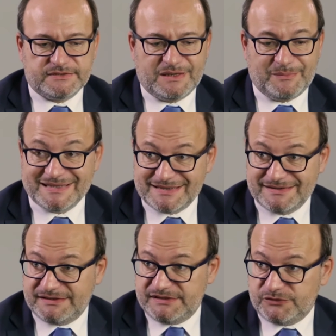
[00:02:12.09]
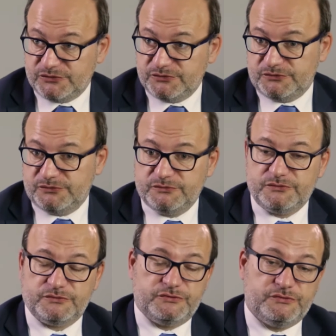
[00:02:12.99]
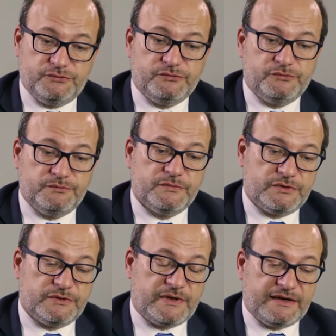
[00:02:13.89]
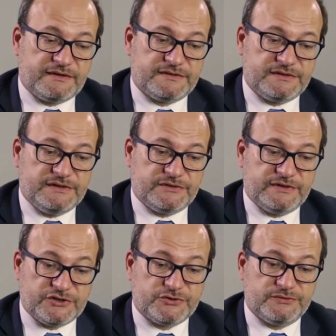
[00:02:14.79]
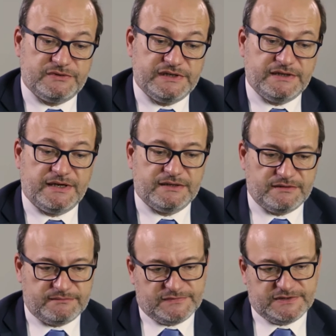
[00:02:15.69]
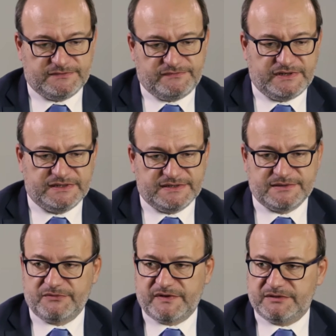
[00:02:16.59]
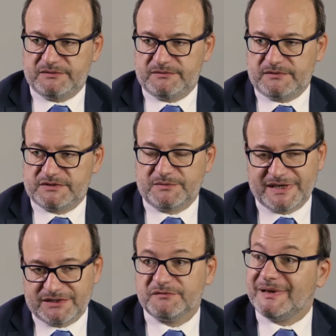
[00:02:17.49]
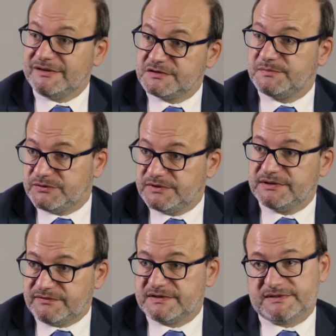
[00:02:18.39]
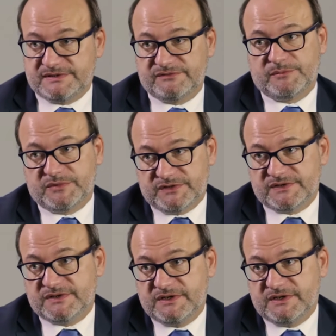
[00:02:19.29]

capacity to act internationally and finding some kind of balance between defense and development.